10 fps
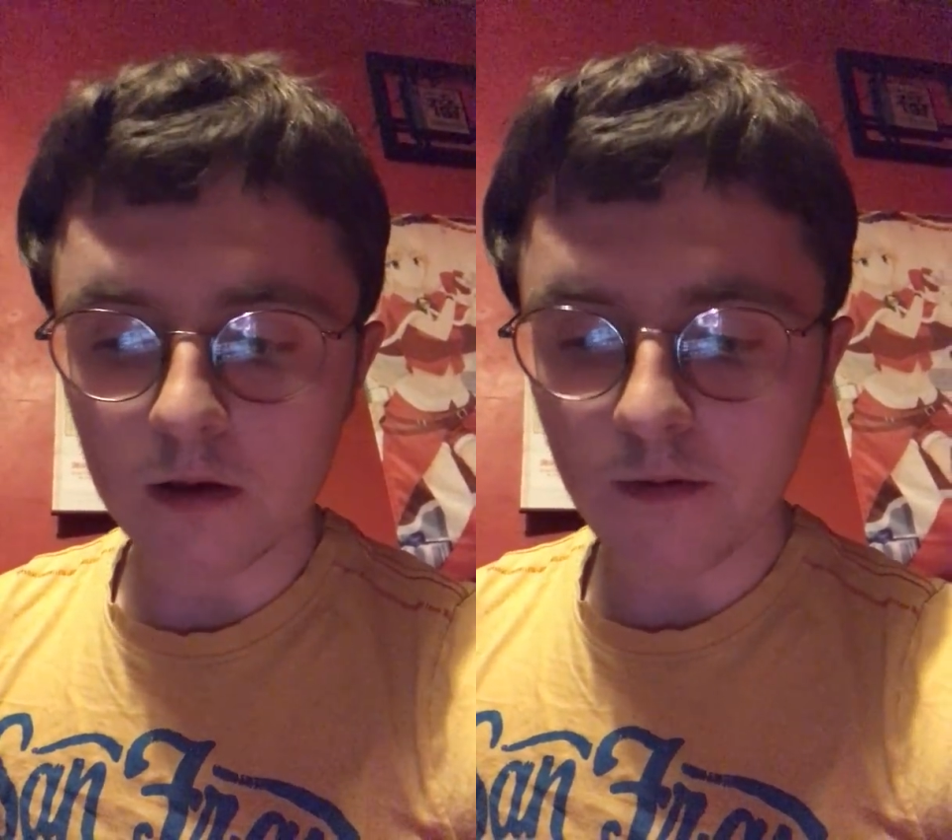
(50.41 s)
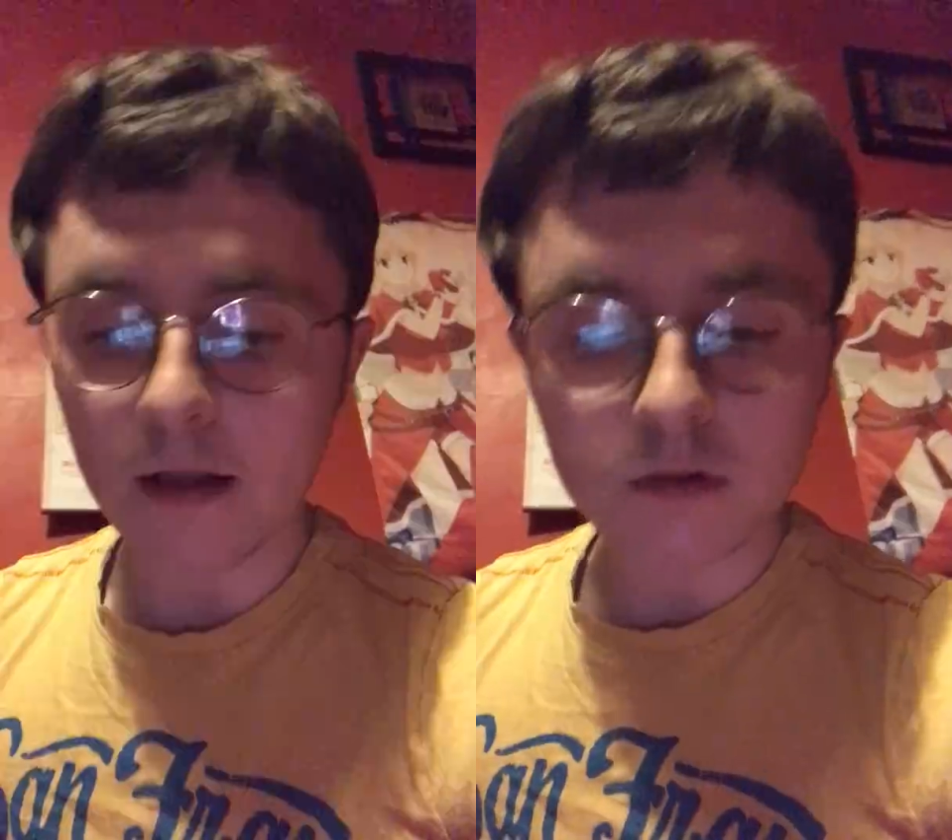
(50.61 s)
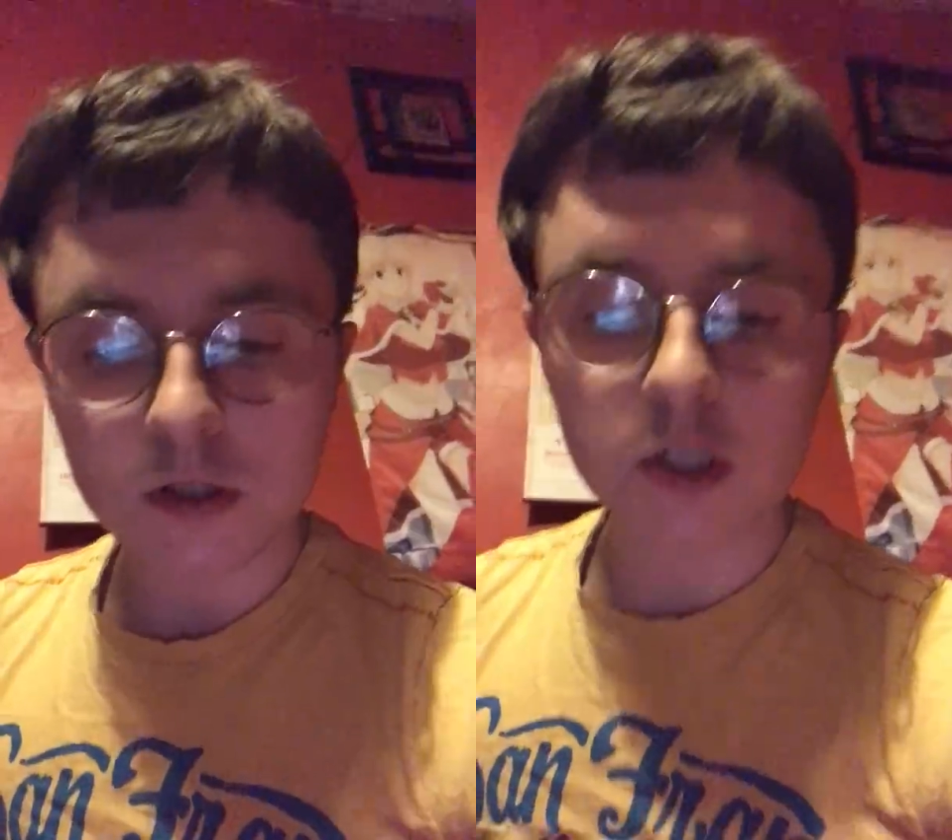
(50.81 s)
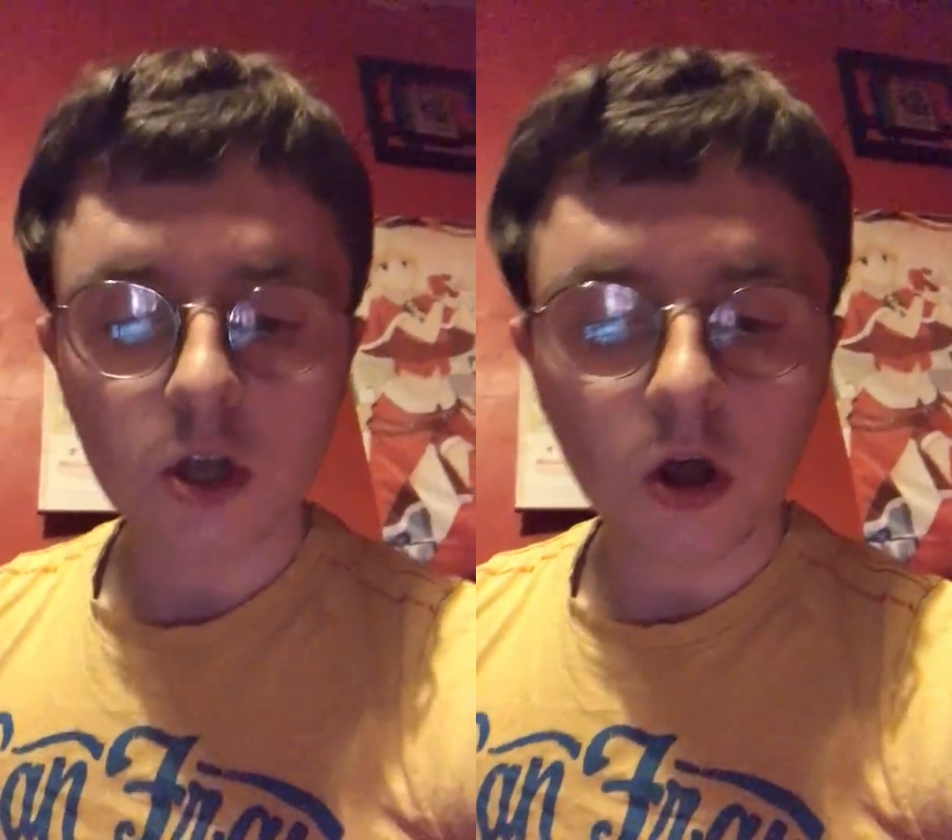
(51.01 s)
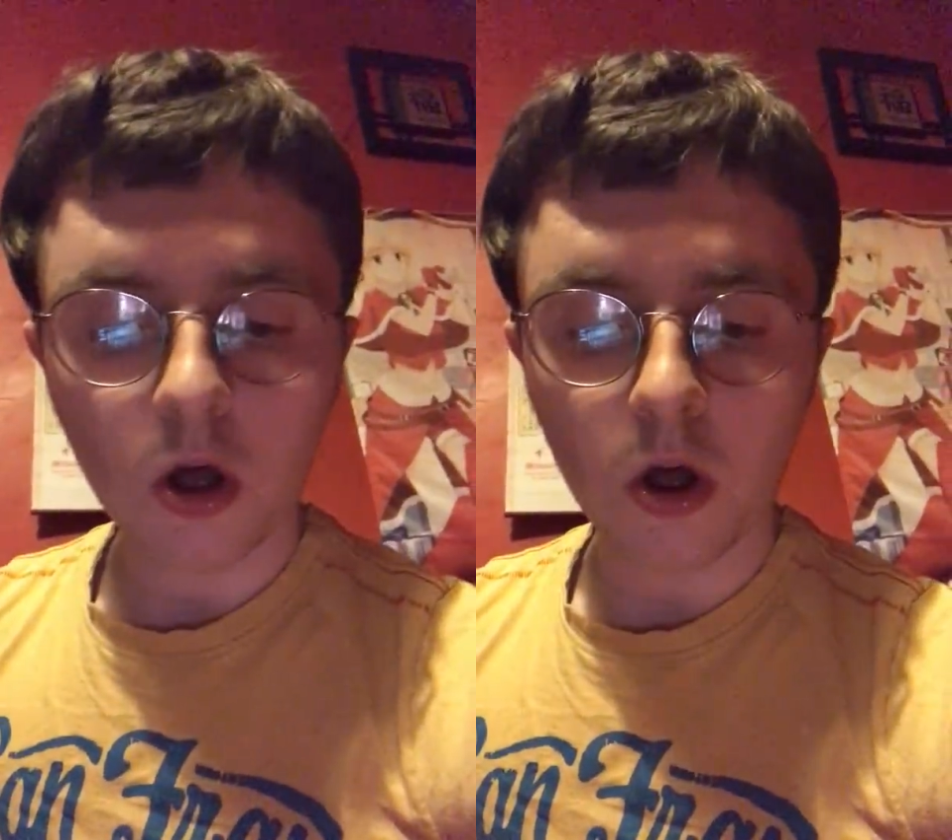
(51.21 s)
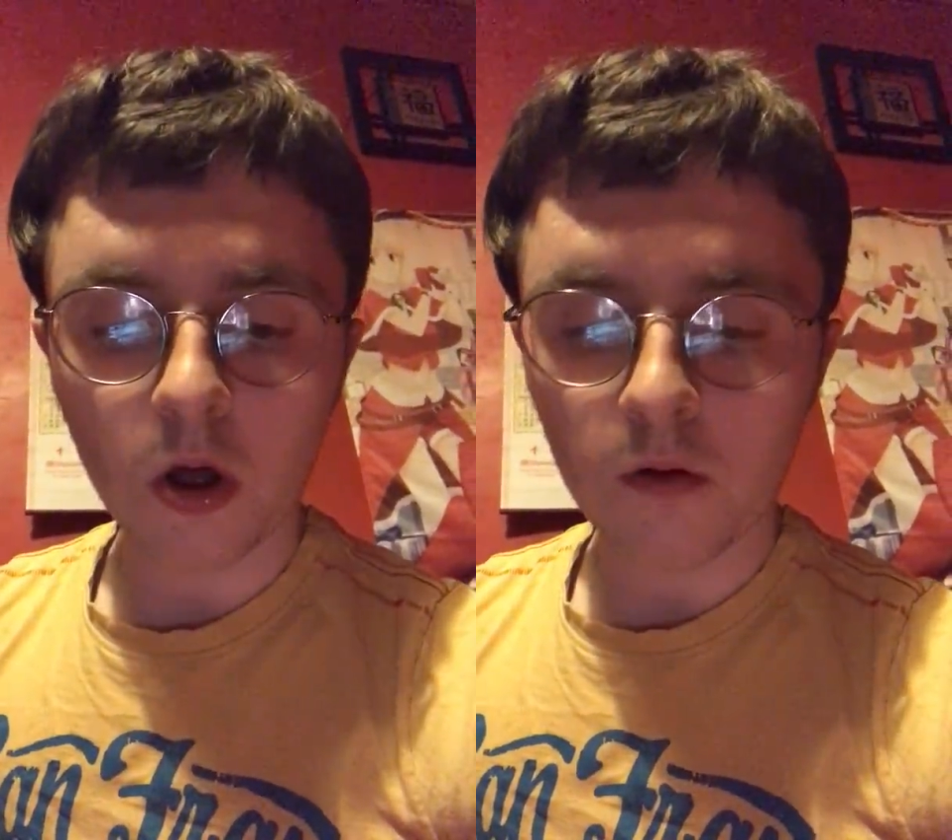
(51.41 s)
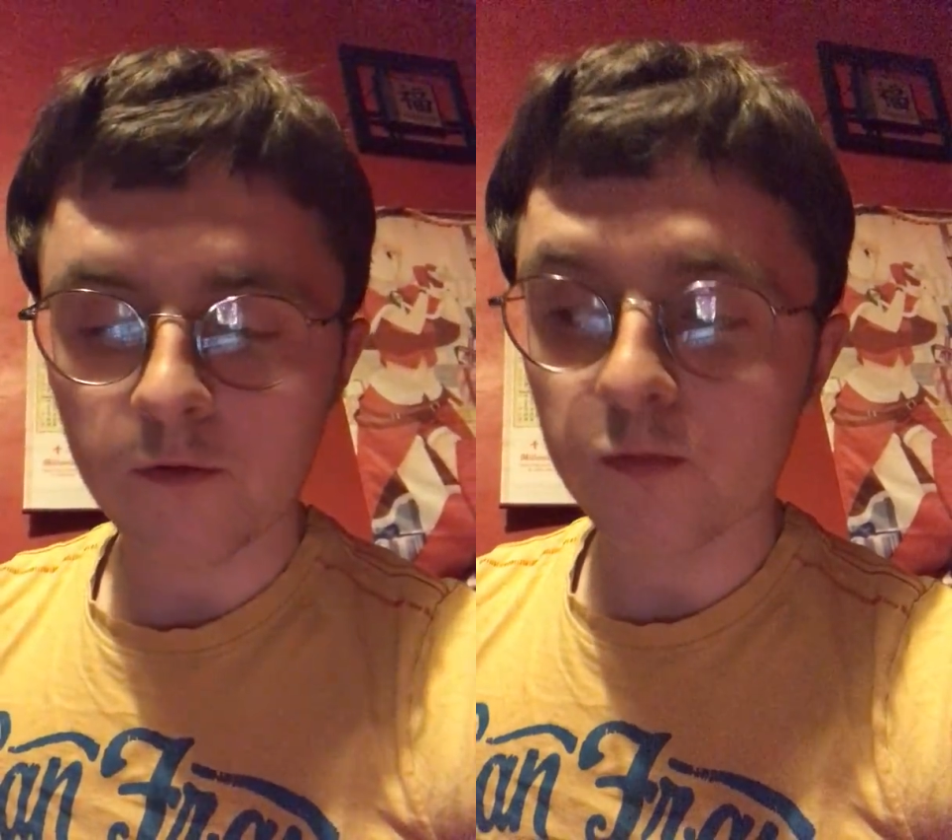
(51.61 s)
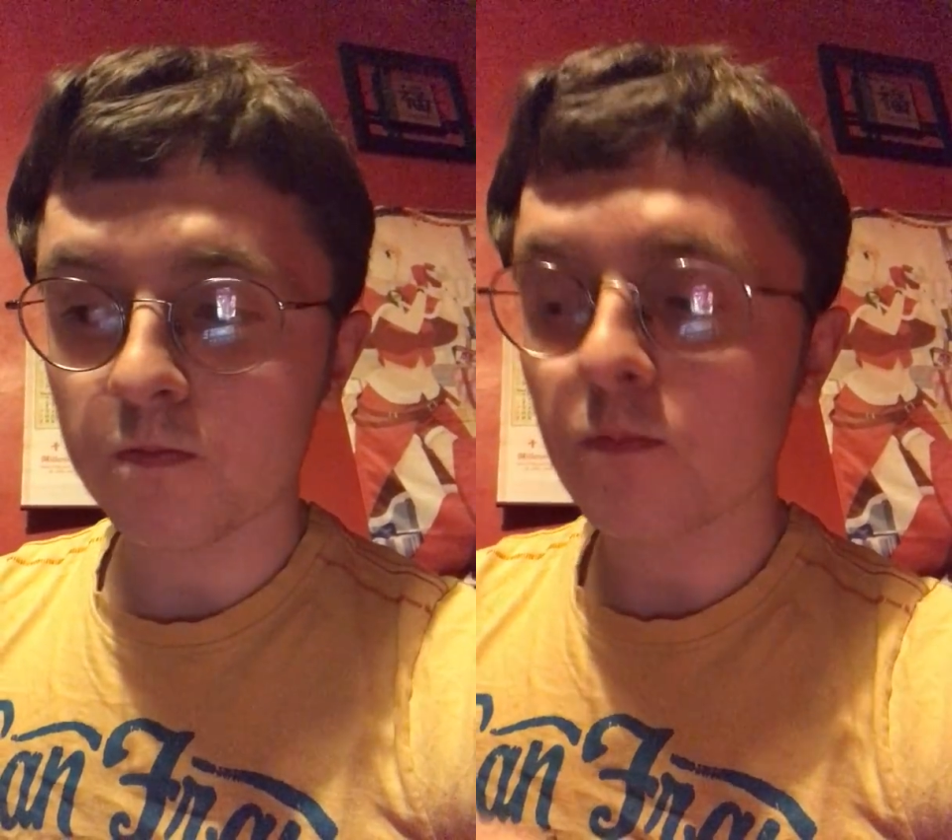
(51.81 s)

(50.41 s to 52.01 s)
event of...